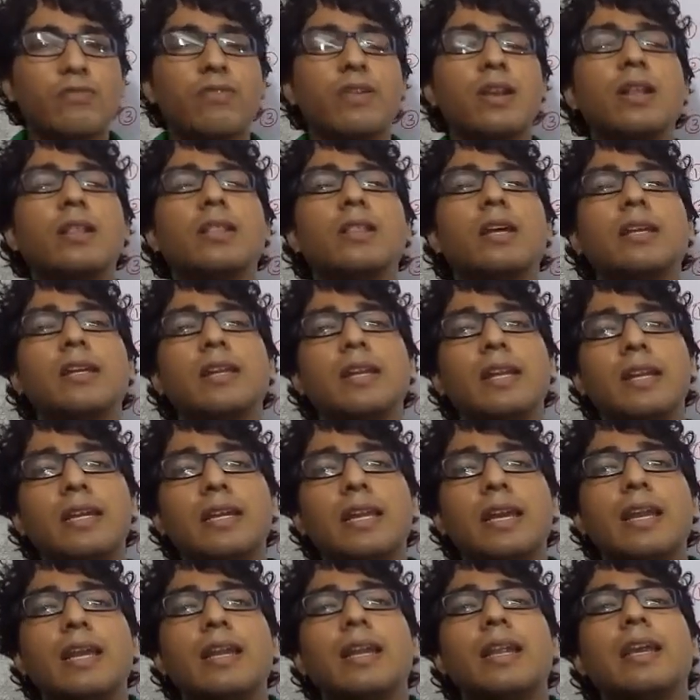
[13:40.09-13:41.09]
fill the
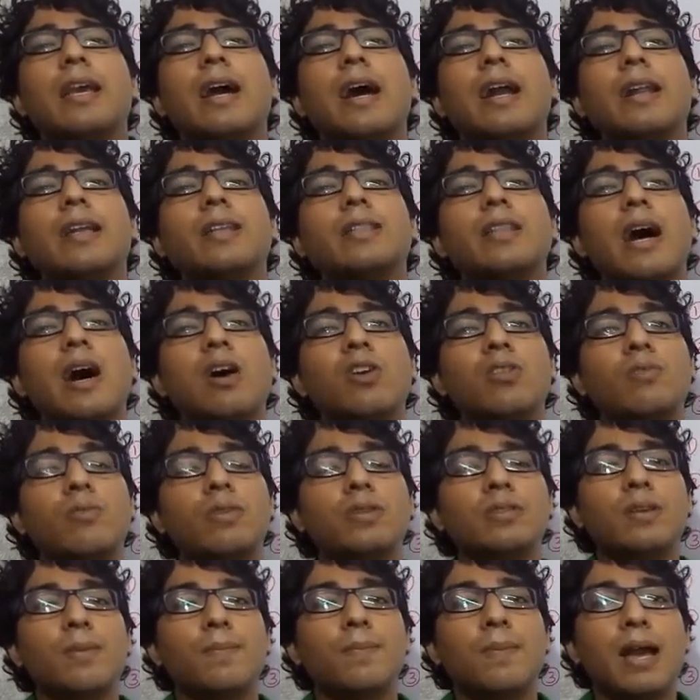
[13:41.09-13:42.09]
detail regarding the
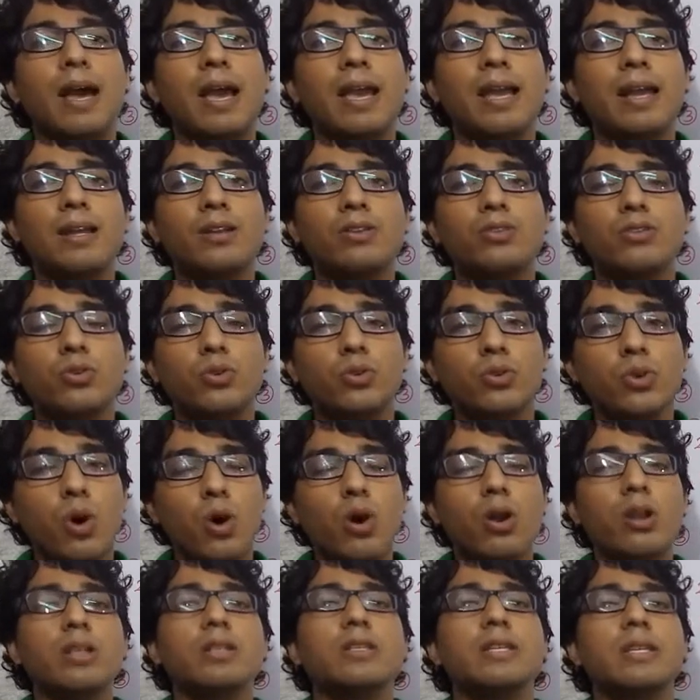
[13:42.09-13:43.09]
outward supply into
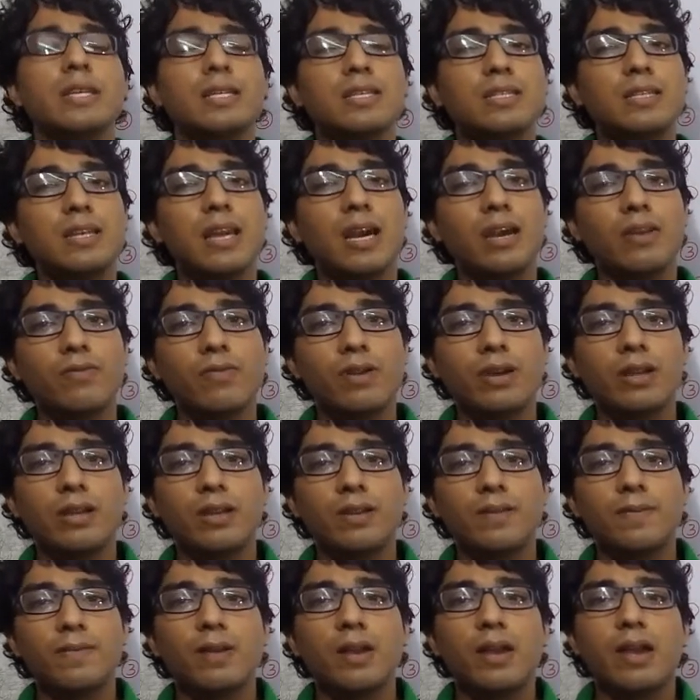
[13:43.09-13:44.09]
your GSTR
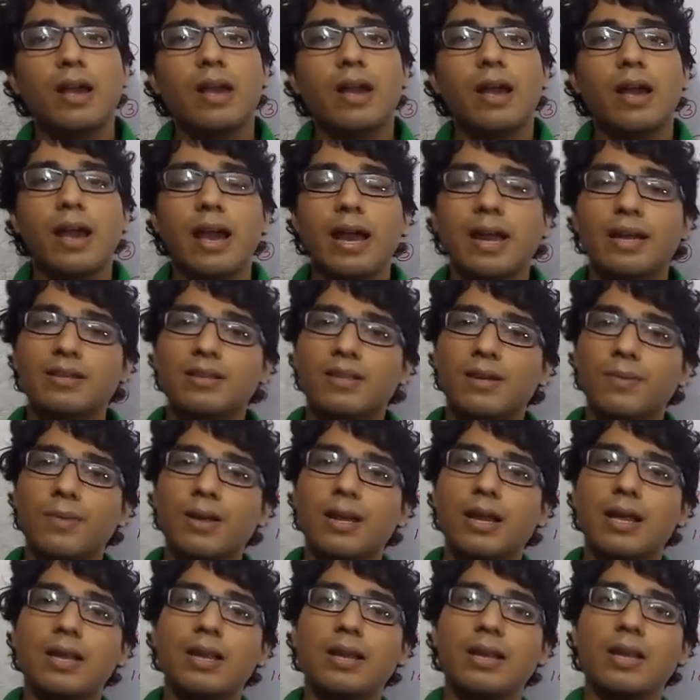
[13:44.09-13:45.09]
1. And
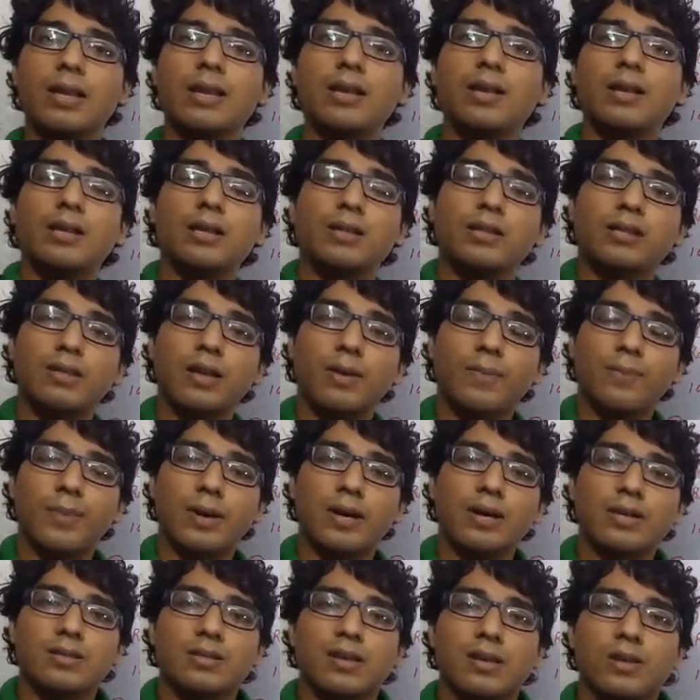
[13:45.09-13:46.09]
similarly, the
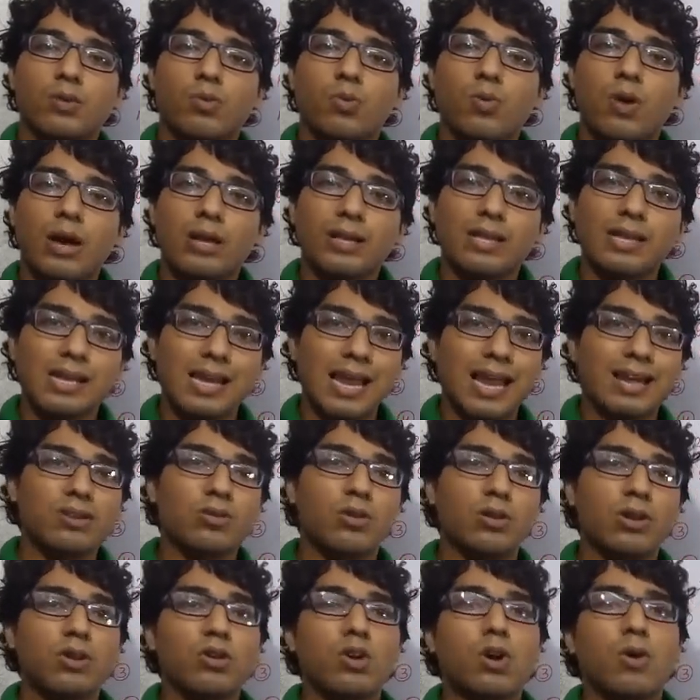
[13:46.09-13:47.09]
person who are the
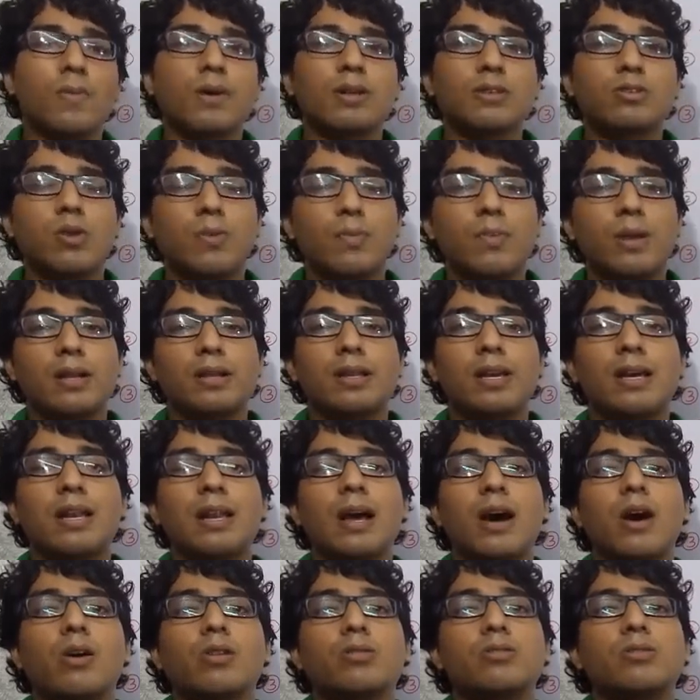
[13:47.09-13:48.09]
electronic commerce
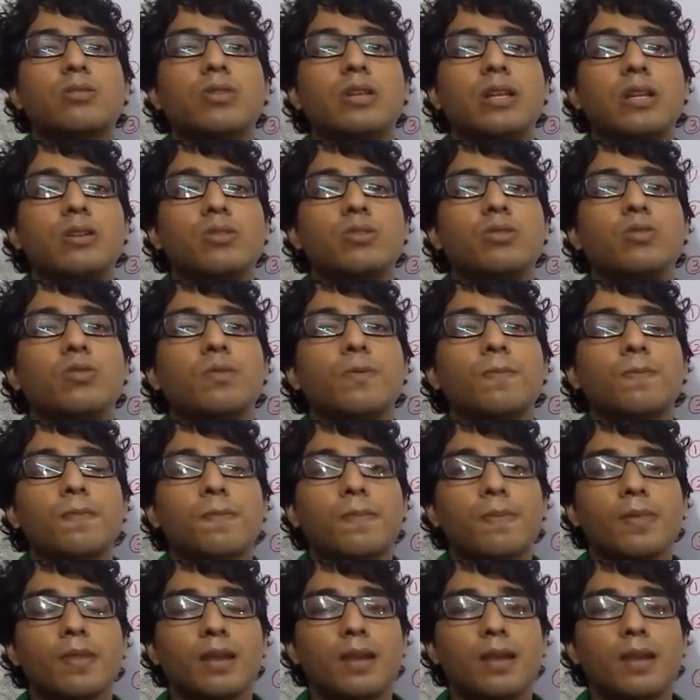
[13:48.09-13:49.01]
operator also need to